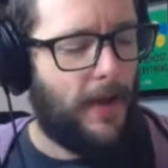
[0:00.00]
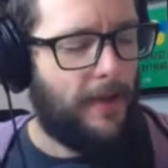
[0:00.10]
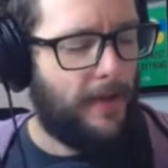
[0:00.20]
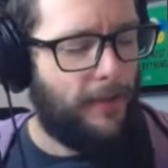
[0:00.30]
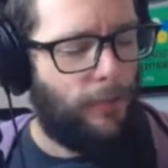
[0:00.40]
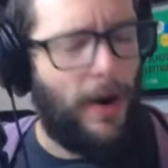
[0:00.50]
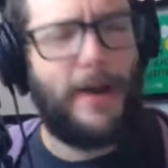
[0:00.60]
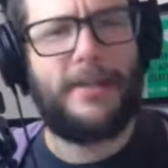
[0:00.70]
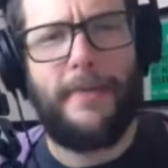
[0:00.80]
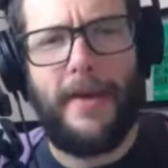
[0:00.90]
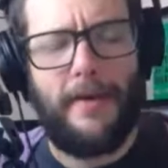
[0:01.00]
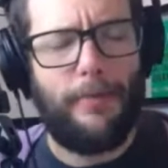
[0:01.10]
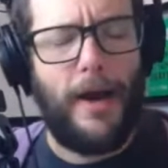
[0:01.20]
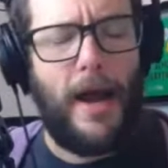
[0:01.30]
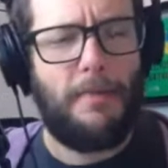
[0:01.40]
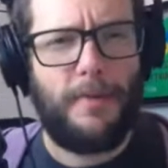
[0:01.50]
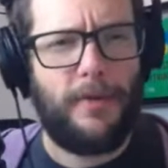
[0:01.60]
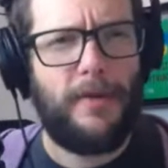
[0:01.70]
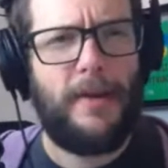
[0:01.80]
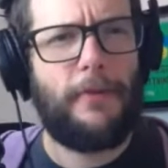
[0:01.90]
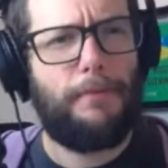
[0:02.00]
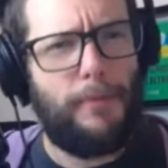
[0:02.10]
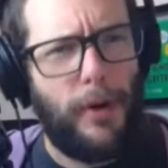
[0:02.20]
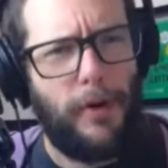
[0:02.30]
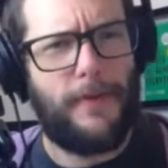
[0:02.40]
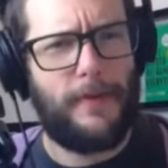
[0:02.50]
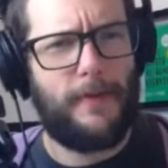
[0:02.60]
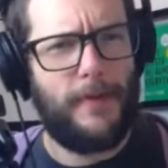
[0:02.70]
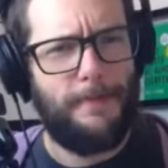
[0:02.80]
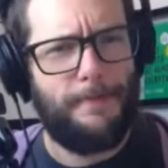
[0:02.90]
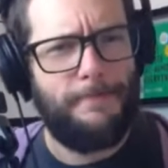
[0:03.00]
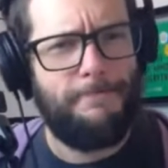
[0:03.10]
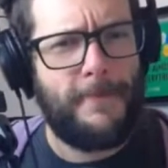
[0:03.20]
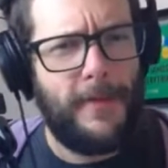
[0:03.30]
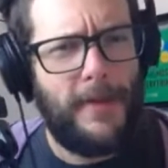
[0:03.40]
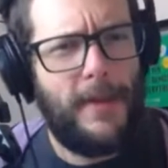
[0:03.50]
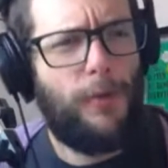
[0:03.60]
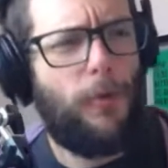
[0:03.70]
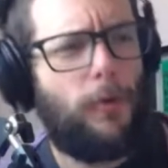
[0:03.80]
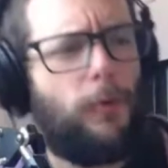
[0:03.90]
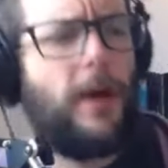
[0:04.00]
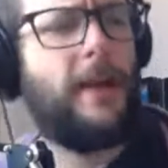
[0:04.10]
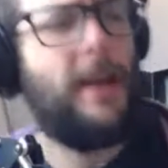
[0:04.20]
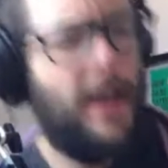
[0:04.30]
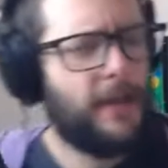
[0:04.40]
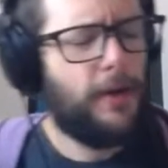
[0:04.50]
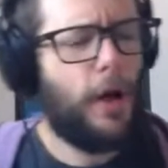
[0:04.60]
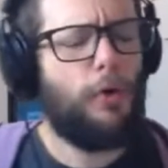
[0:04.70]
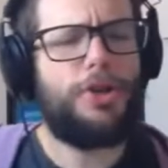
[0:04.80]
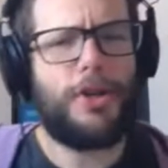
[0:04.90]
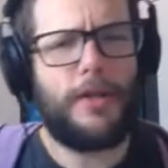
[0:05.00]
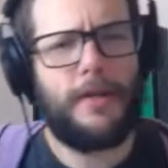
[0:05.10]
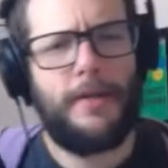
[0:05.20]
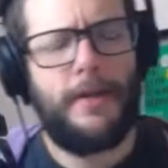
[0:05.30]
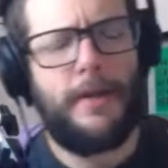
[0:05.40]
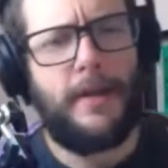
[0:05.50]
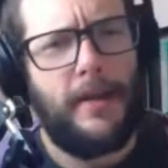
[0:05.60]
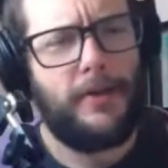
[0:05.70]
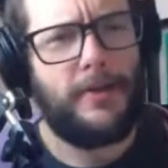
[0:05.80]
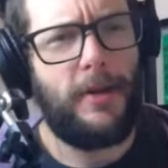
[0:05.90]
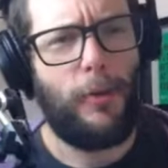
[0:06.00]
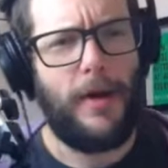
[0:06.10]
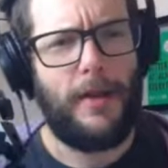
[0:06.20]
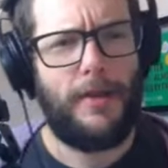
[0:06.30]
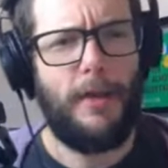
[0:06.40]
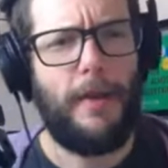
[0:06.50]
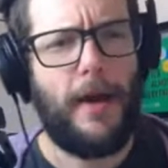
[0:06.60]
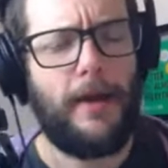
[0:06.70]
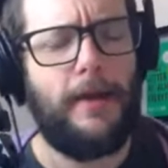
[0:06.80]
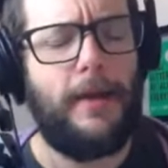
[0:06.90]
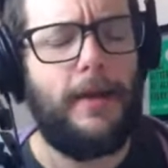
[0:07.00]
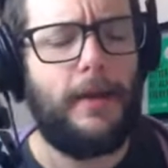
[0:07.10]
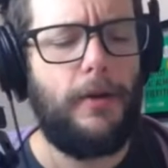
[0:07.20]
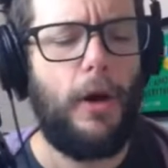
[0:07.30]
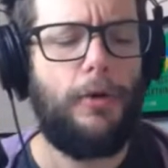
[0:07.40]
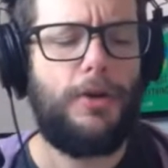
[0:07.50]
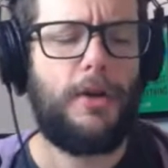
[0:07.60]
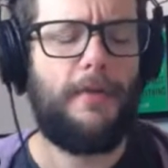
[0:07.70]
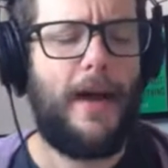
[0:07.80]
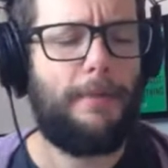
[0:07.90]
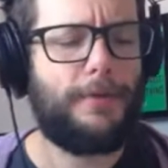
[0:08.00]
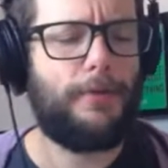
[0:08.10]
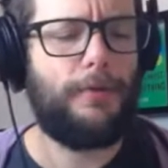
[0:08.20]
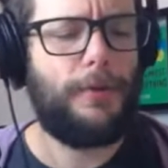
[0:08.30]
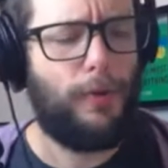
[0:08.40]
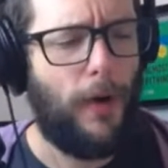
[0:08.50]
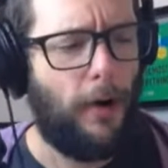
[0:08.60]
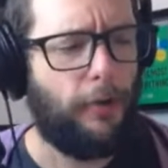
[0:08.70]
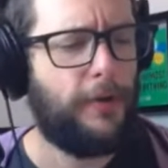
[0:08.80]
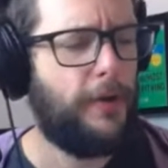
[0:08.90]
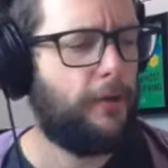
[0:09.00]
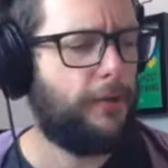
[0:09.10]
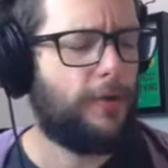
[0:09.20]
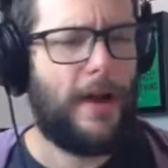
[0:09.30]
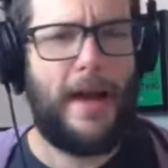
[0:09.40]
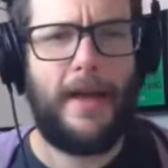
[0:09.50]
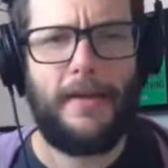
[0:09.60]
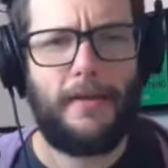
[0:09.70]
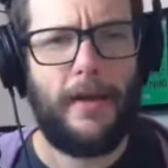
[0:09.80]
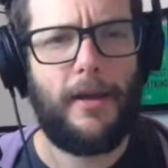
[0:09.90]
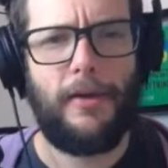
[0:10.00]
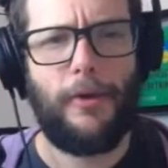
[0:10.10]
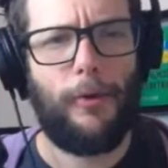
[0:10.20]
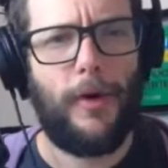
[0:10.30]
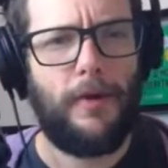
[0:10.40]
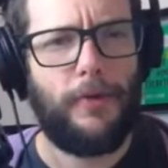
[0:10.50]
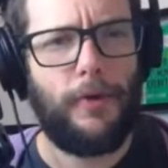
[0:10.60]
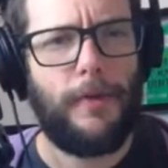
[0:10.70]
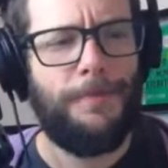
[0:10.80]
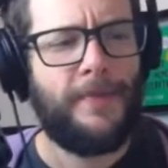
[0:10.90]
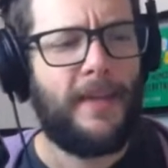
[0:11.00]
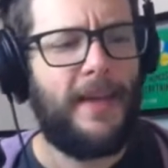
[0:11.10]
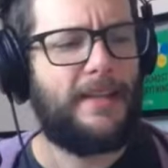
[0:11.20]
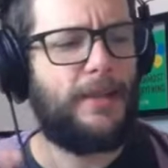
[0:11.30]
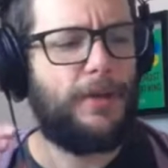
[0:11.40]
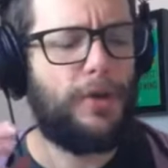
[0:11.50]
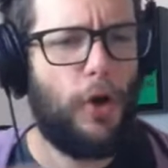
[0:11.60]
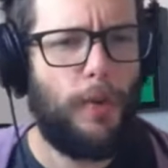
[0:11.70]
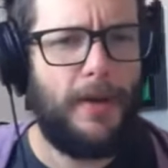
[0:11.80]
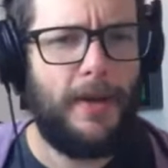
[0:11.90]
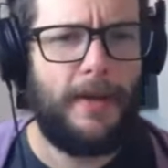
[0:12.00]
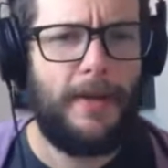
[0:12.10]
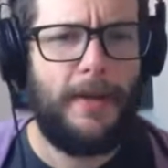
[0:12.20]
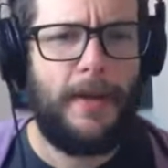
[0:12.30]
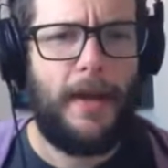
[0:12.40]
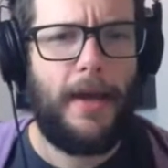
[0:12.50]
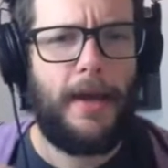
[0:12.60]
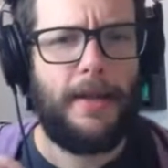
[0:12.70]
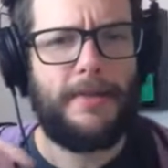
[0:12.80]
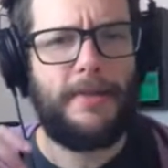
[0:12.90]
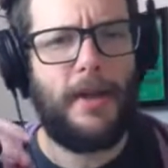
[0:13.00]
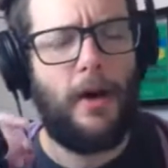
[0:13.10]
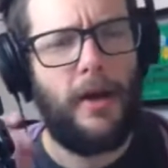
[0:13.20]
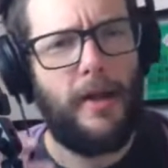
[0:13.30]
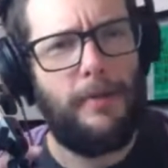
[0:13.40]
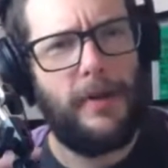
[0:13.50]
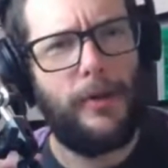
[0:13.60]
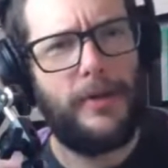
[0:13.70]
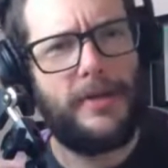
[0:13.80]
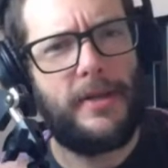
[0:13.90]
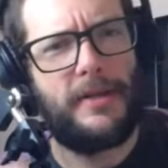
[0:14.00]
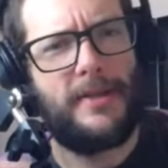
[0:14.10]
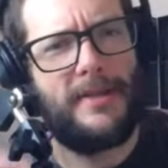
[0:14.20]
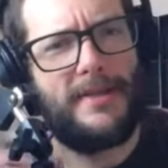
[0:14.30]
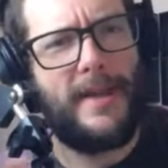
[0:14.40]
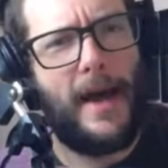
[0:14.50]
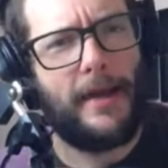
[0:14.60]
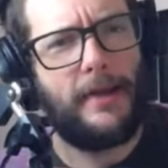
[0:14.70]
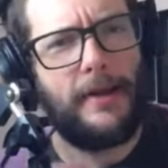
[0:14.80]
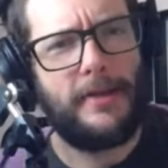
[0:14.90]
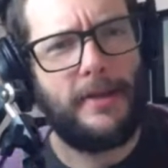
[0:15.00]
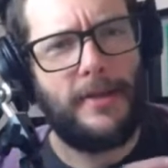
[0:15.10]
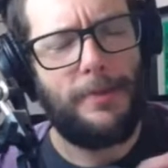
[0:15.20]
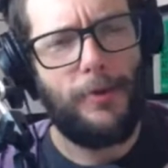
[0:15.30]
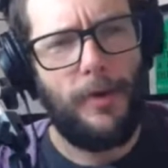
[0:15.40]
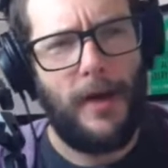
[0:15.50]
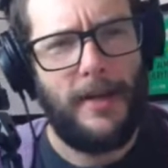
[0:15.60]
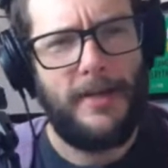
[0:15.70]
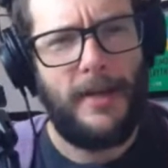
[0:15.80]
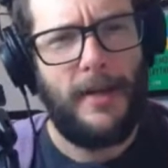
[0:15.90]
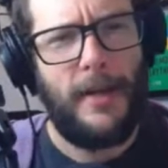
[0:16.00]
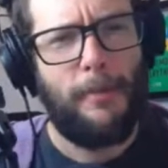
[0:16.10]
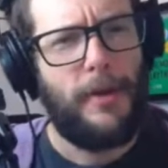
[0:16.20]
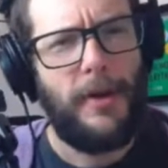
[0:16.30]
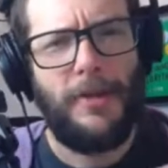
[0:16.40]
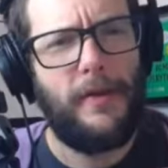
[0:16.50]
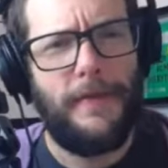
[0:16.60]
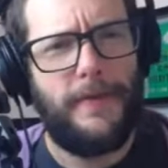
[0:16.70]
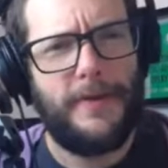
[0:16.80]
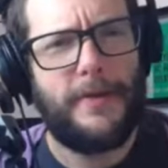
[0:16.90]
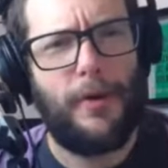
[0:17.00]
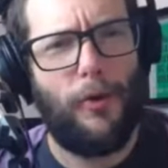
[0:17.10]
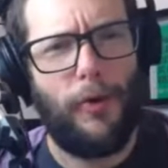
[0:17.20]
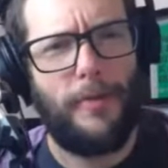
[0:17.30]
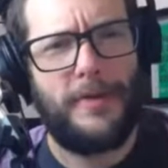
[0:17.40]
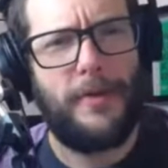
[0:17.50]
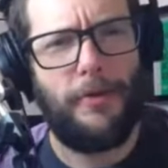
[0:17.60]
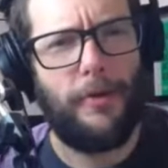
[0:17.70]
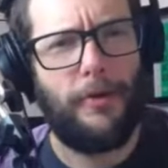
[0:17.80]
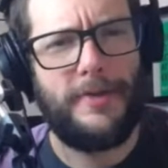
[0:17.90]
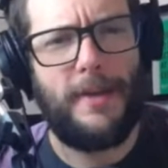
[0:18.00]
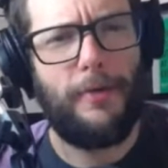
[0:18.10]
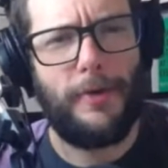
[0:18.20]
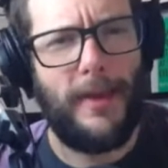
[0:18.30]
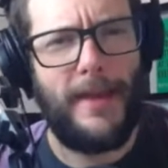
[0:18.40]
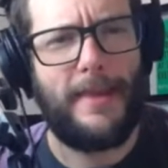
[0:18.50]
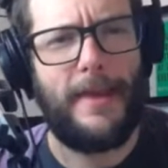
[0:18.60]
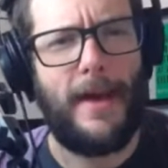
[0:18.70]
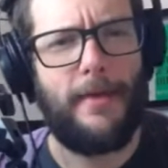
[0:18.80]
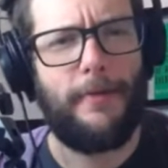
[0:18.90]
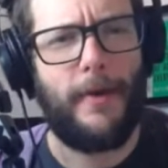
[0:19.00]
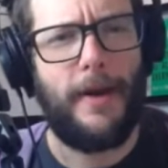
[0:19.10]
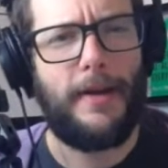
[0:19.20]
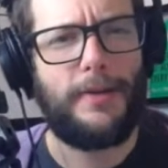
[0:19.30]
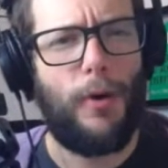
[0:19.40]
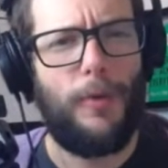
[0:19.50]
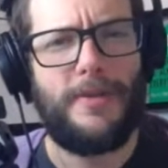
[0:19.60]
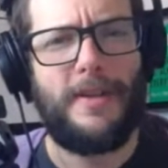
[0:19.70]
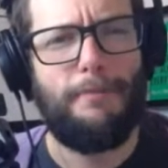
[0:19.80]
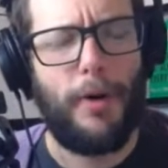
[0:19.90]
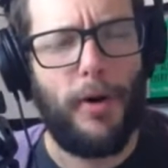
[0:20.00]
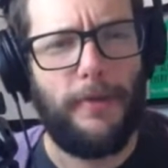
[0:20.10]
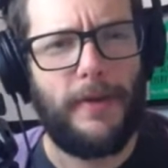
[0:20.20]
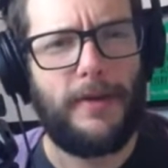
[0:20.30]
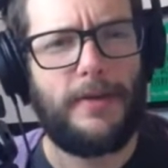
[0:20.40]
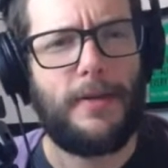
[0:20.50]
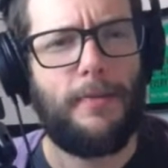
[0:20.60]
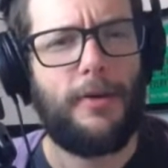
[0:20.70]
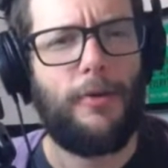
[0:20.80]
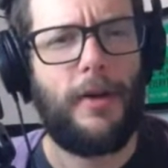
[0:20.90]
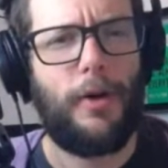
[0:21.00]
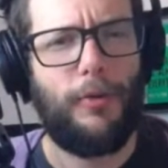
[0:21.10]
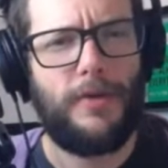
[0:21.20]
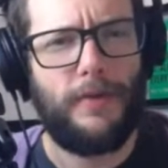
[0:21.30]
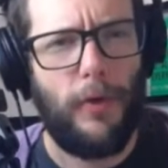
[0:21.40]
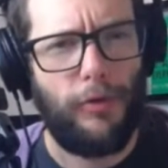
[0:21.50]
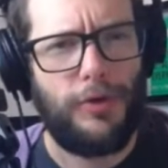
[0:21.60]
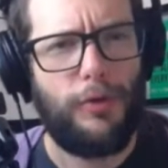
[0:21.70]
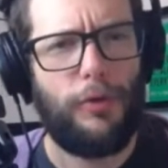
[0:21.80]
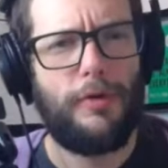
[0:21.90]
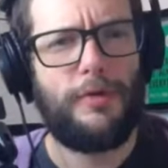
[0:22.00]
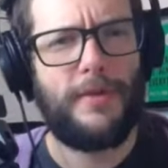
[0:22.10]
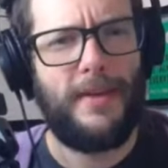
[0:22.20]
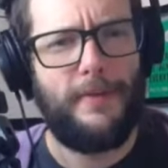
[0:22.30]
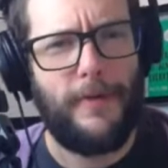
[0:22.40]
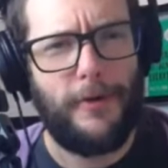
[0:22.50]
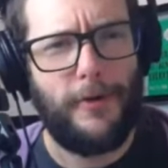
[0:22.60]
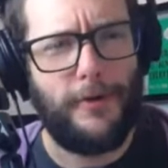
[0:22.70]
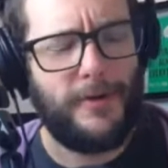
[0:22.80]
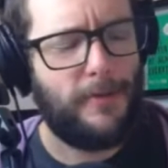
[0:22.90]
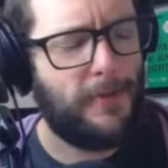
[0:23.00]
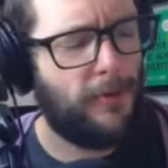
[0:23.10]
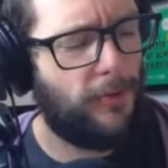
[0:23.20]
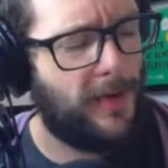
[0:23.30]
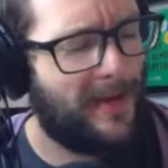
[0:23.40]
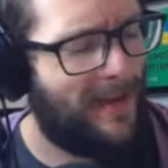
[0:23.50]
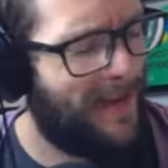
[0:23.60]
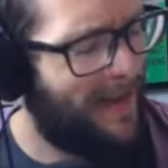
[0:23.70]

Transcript: They approximate perhaps, but they're never perfectly equal, right? The notion, here's another way to think about it. The notion of absolute equality or triangularity or whatever, it's determinate and it's unambiguous and it's exact in its conceptual content, but nothing physical or material is ever like that, right? It's always imperfect to some degree. It always falls short or is inferior to some degree.